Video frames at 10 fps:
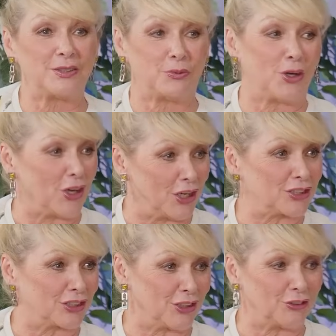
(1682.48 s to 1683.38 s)
it
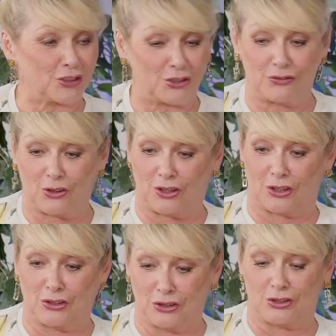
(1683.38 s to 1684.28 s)
works, as long as you've got a
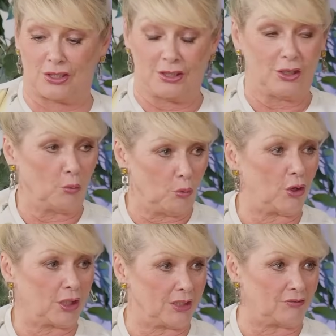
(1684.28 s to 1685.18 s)
good
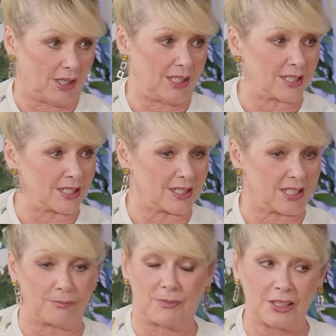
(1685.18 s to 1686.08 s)
working
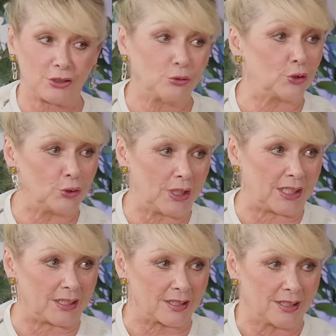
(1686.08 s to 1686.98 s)
relationship. Yeah. That's all you
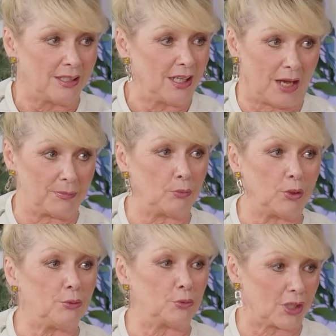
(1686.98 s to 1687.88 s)
need. I mean,
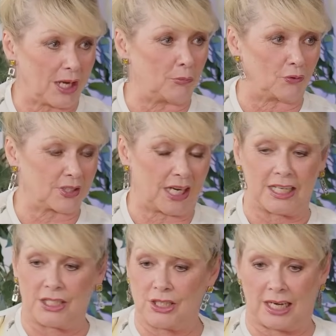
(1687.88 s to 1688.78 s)
we would come off
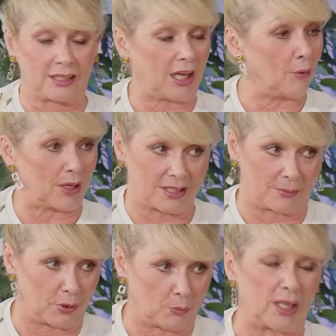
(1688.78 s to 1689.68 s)
stage and go our
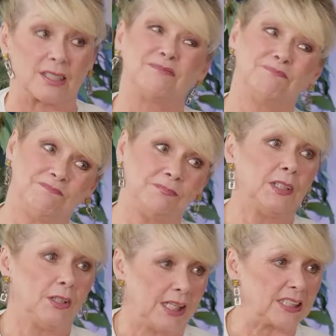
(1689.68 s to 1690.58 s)
separate ways, hmm.
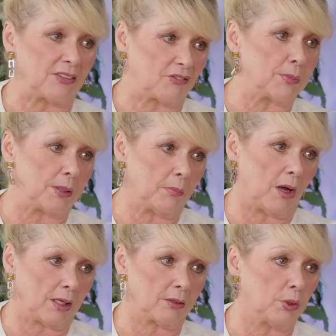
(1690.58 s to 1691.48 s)
except for me and
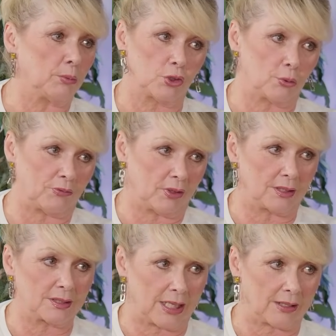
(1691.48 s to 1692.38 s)
Mike. We would do
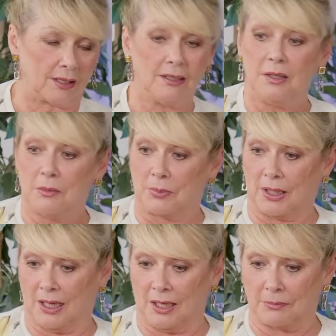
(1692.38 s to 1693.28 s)
everything together.
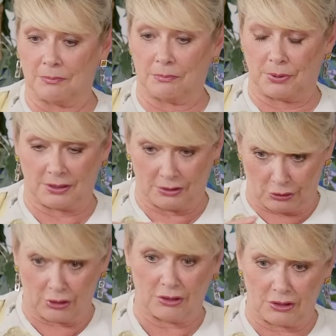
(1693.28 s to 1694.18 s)
But um, but
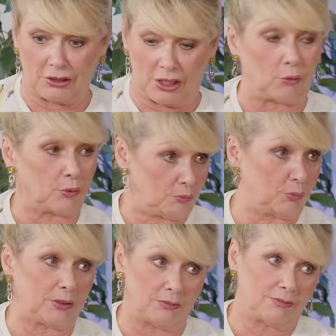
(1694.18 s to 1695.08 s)
you know,
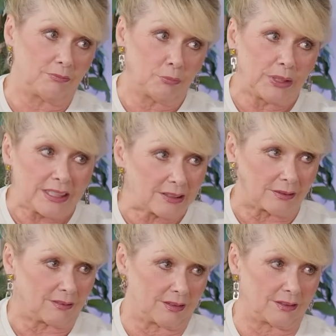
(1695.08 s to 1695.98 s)
we we
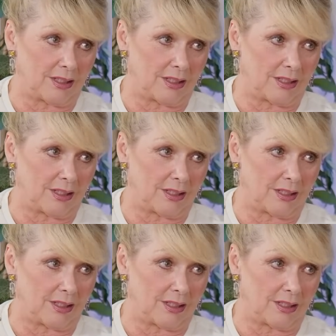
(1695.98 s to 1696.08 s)
didn't